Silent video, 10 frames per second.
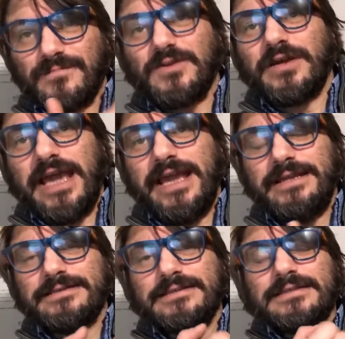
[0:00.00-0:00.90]

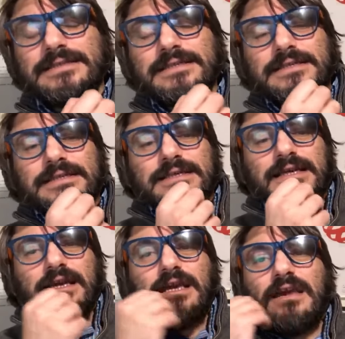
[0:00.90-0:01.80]
Okay?
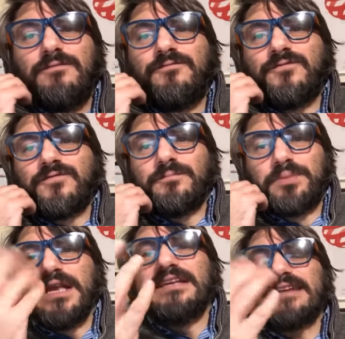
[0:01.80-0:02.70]
If,
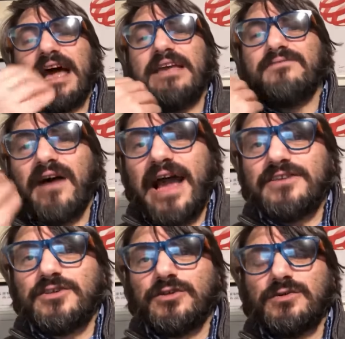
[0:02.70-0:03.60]
please, I
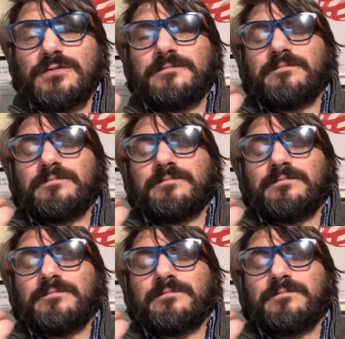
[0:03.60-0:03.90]
invite you